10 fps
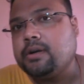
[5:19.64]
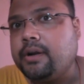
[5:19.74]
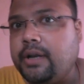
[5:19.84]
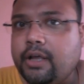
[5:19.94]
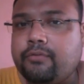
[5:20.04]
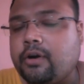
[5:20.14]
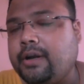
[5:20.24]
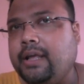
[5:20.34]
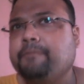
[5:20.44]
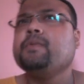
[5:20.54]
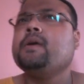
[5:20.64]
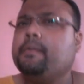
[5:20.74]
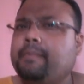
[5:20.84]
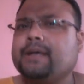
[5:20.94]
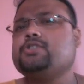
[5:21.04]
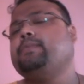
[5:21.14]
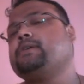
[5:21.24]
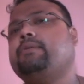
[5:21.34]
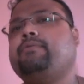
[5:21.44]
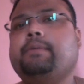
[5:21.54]
30 or 40 thanks to
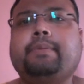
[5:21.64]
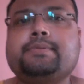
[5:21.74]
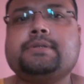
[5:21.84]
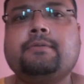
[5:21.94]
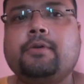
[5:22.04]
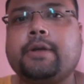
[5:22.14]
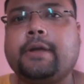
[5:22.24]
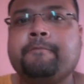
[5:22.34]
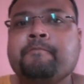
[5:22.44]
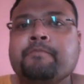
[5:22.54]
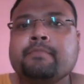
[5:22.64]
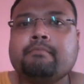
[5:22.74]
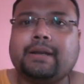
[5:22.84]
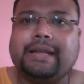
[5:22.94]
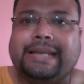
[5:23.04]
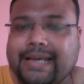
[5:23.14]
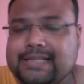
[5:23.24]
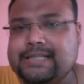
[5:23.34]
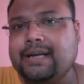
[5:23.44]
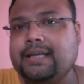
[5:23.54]
Max 50 tips. Okay. But in
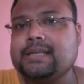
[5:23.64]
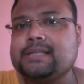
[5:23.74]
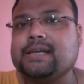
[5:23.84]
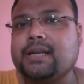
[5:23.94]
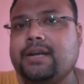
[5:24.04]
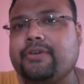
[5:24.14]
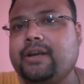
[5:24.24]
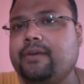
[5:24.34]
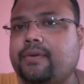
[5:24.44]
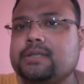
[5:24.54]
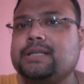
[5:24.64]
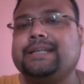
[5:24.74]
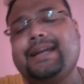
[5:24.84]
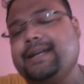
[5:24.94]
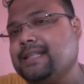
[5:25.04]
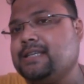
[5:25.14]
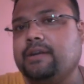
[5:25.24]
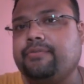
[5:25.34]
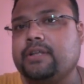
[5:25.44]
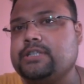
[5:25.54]
case there is a sudden trend reversal, then that's a
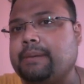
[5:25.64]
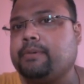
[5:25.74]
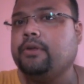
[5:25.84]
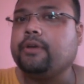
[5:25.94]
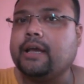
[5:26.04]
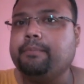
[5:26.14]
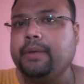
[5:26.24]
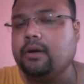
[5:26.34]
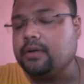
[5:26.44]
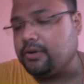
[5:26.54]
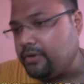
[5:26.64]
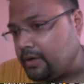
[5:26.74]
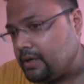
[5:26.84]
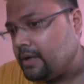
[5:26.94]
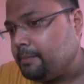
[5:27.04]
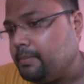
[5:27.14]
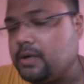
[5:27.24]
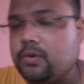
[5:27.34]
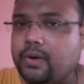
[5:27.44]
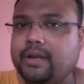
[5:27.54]
different chapter. You can be on the trade.
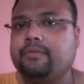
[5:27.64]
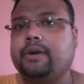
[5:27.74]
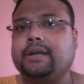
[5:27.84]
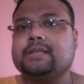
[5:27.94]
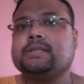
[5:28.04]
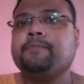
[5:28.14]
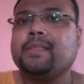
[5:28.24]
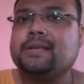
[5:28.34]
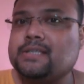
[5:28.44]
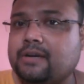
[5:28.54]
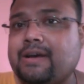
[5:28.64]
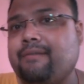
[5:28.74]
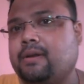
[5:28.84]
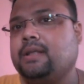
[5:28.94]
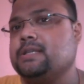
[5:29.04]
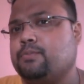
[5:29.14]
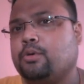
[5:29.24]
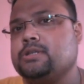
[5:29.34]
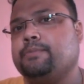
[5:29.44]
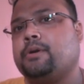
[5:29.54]
But whatever it is, survival is
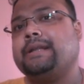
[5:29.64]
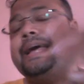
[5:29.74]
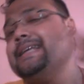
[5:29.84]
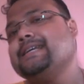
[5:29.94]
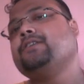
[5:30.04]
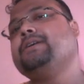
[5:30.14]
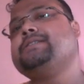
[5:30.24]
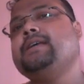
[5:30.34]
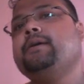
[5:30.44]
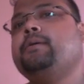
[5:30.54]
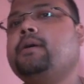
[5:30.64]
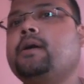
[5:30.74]
most important. As I always say,